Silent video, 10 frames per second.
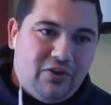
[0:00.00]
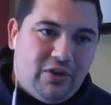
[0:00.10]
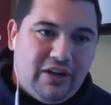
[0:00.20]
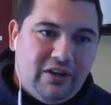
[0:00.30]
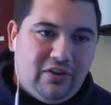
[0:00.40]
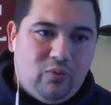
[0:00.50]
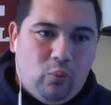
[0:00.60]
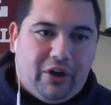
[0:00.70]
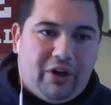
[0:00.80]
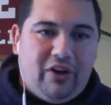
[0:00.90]
that you can
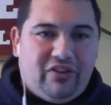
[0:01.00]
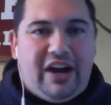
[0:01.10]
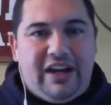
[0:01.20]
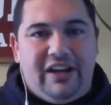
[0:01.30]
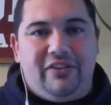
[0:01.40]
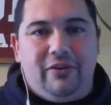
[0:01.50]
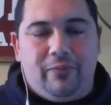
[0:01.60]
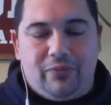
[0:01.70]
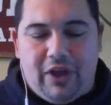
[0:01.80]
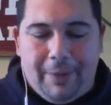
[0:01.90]
work your design into.
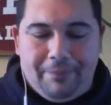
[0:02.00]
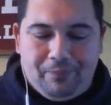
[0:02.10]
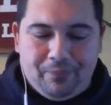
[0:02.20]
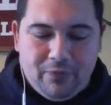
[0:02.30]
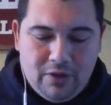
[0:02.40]
Okay.